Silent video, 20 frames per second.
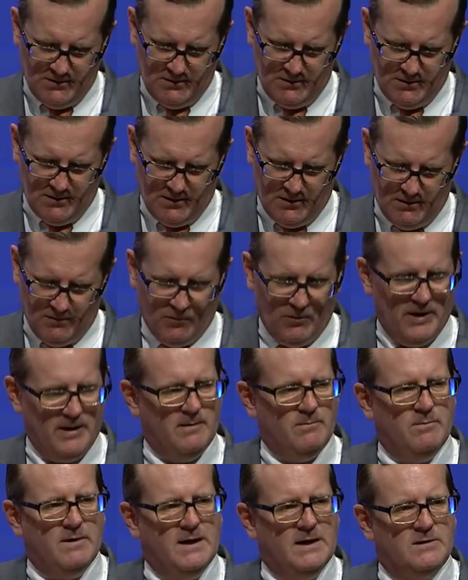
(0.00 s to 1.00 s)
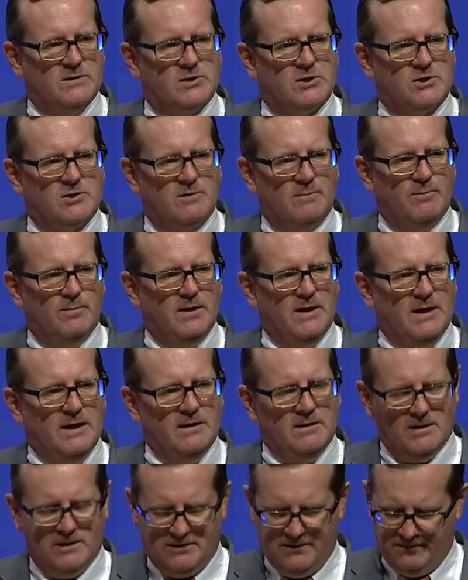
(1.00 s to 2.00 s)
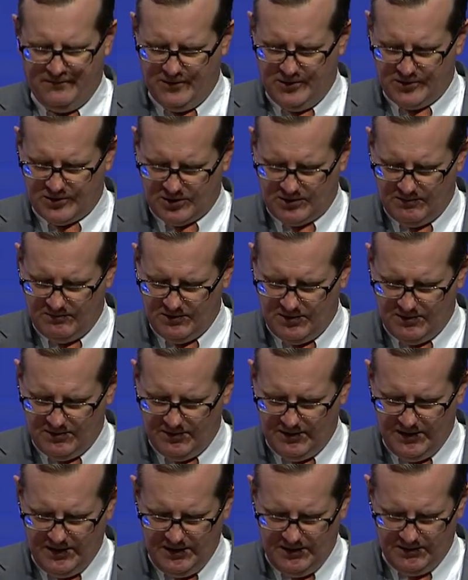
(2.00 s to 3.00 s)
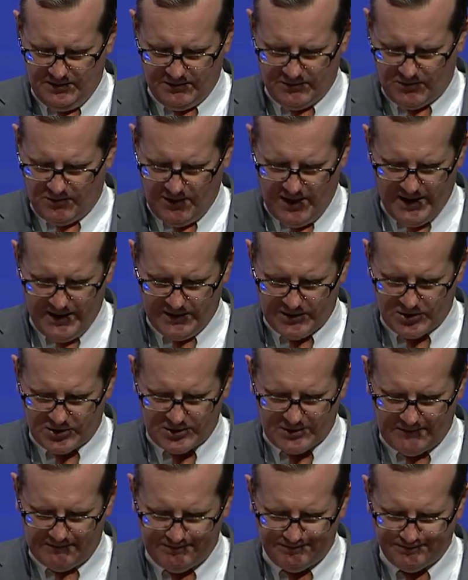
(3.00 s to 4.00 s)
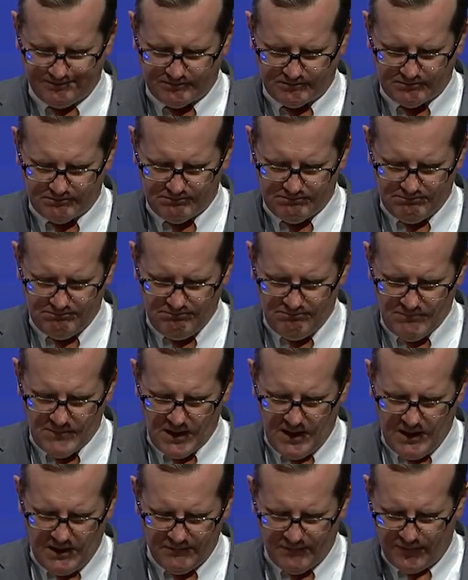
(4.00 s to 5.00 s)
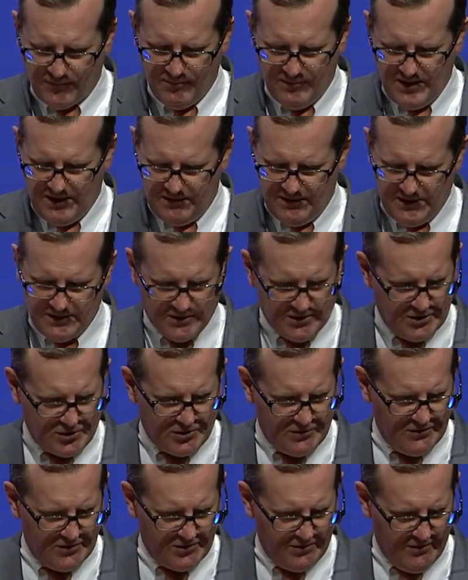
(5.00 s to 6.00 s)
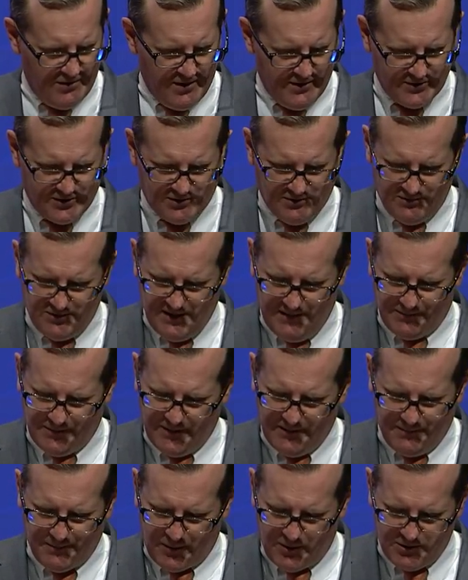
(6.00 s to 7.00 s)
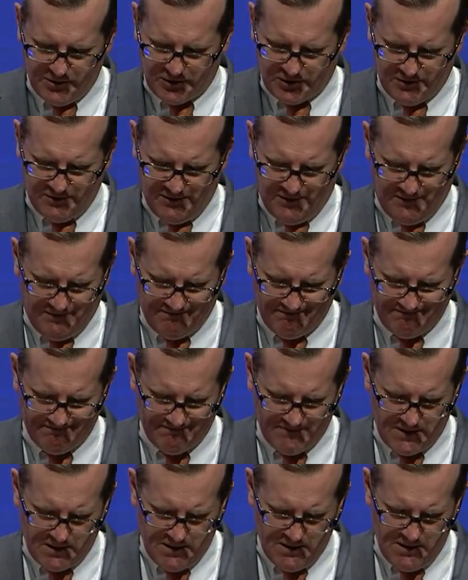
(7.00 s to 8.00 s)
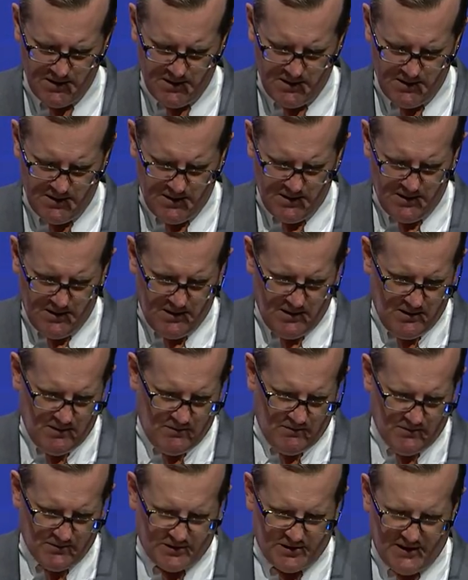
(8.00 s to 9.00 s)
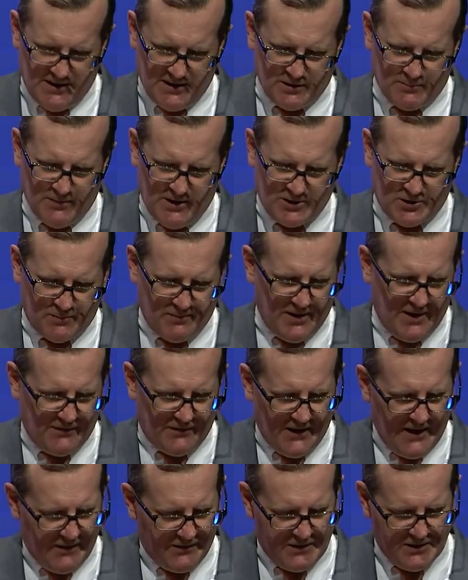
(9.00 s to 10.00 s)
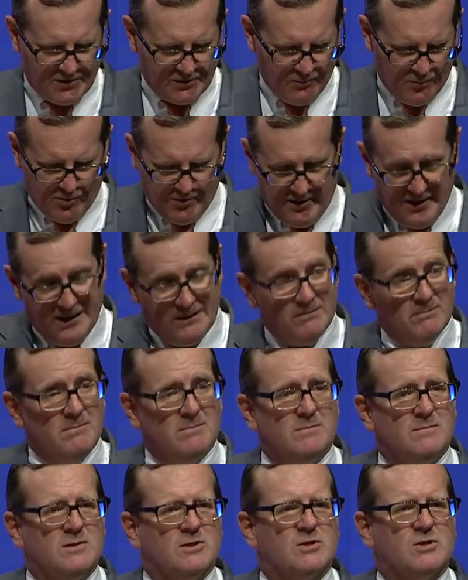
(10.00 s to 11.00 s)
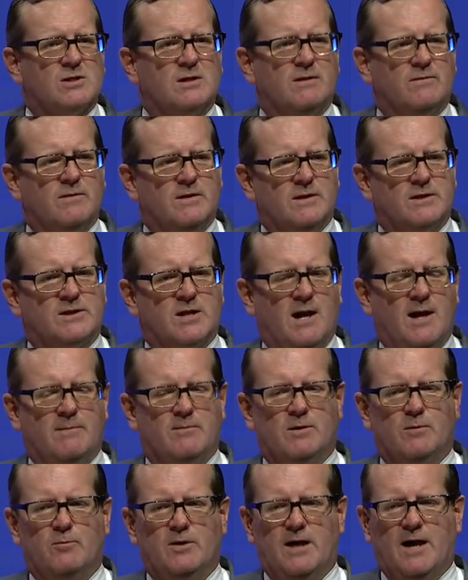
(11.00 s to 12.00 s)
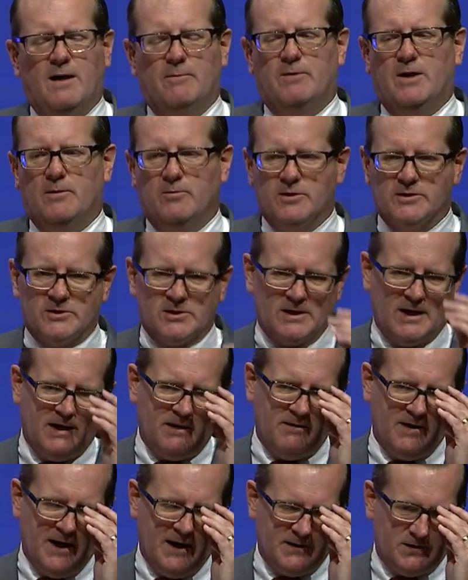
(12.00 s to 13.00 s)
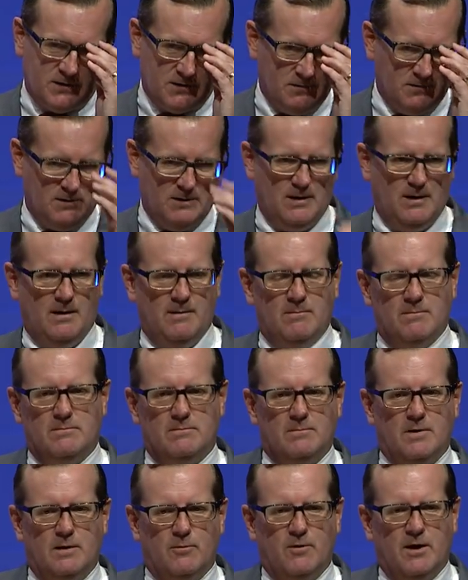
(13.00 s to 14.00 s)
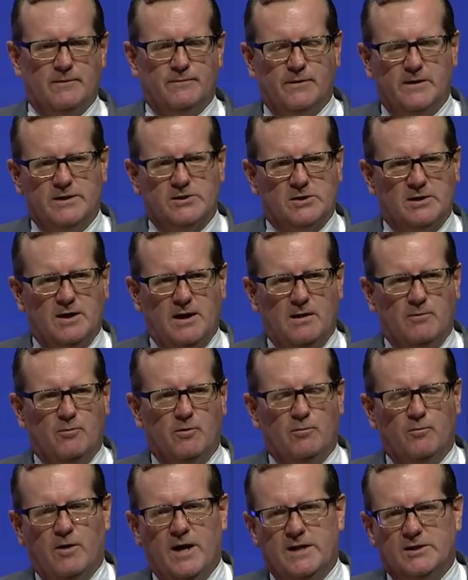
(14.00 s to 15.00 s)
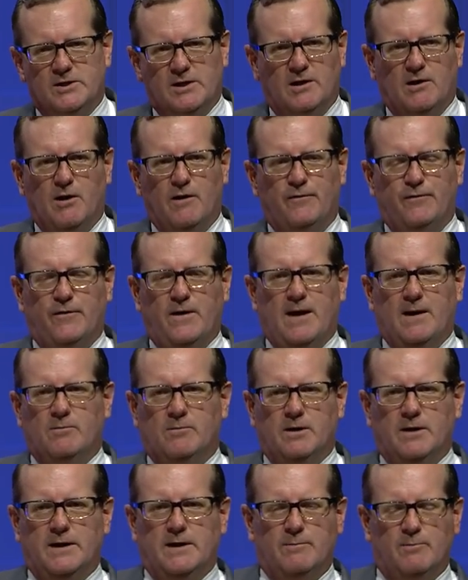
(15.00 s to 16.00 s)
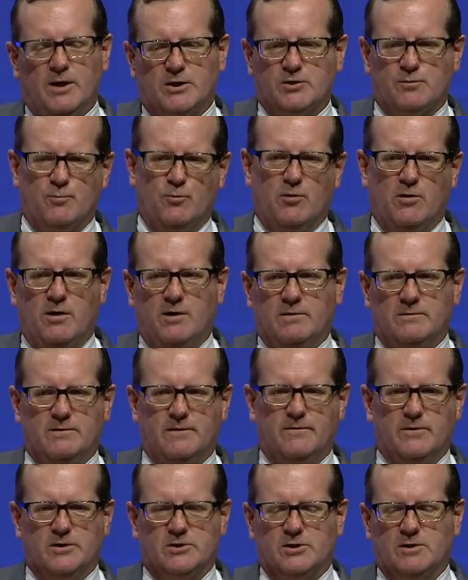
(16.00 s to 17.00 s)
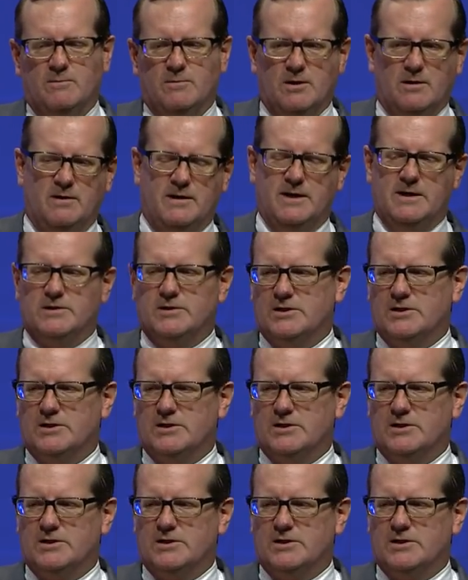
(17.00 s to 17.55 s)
uh, what it means to be a diverse community in Christ. And for me, these issues are also deeply personal. I won't say as much about that this morning, just given the time that we have, but I will say that um, my wife Lisa and I were raising our family in a much more diverse community in